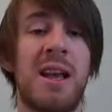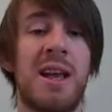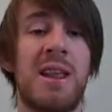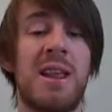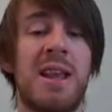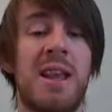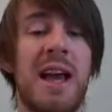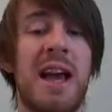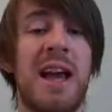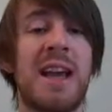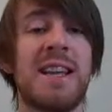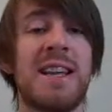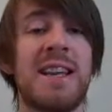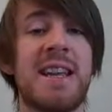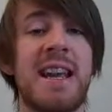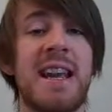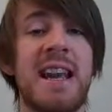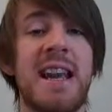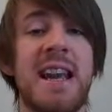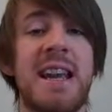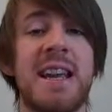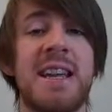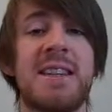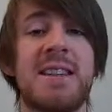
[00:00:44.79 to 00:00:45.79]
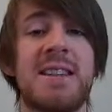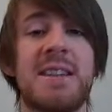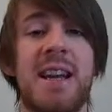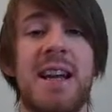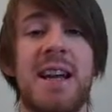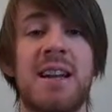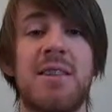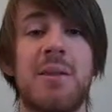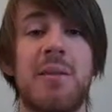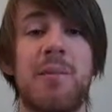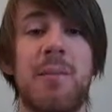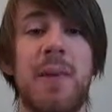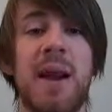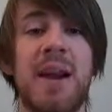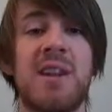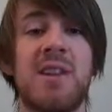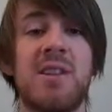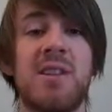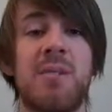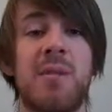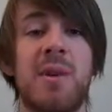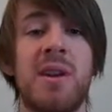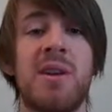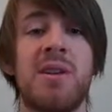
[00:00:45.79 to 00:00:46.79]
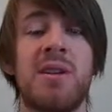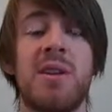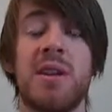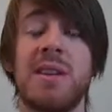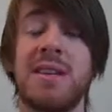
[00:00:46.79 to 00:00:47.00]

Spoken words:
The idea here is that management,